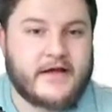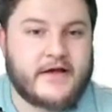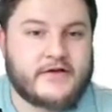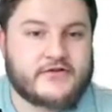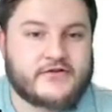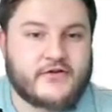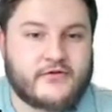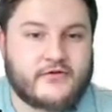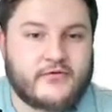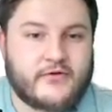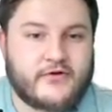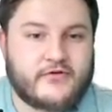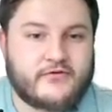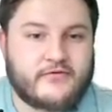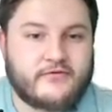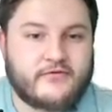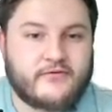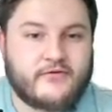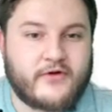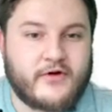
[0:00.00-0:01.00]
so
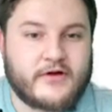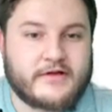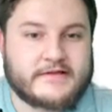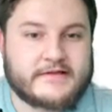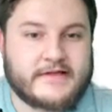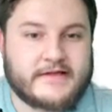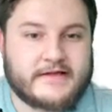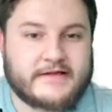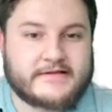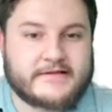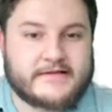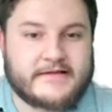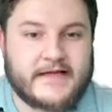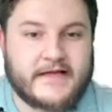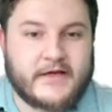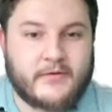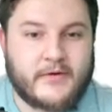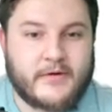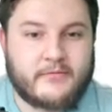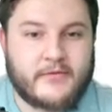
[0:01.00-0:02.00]
346
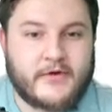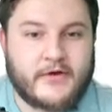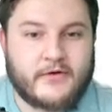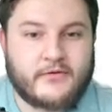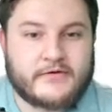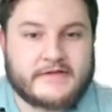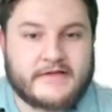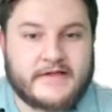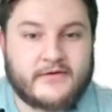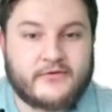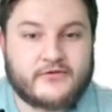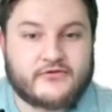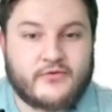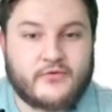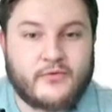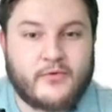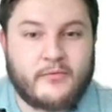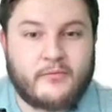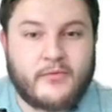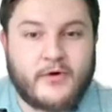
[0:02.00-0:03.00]
take away mu is equal to
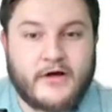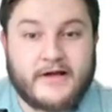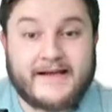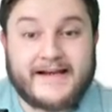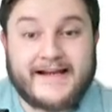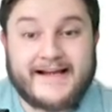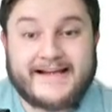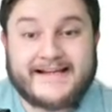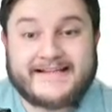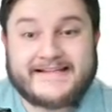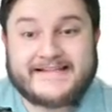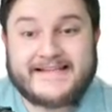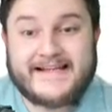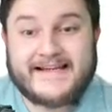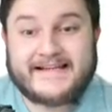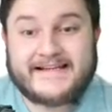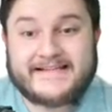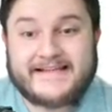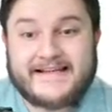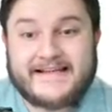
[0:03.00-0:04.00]

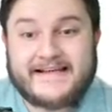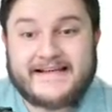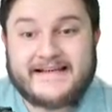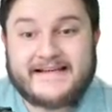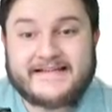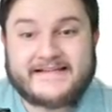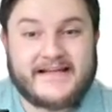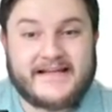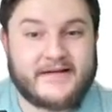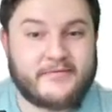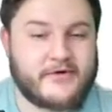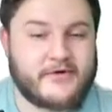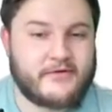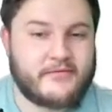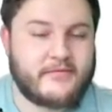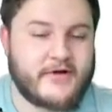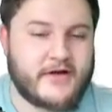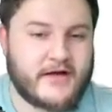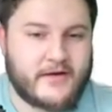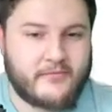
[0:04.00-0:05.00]
1.96 sigma
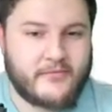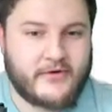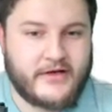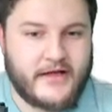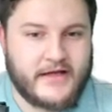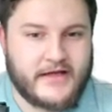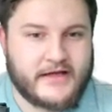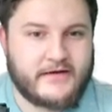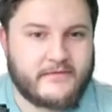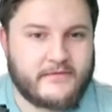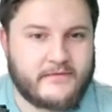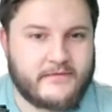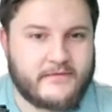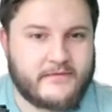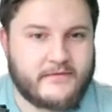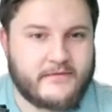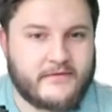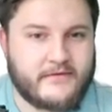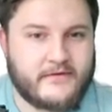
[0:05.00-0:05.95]
and I believe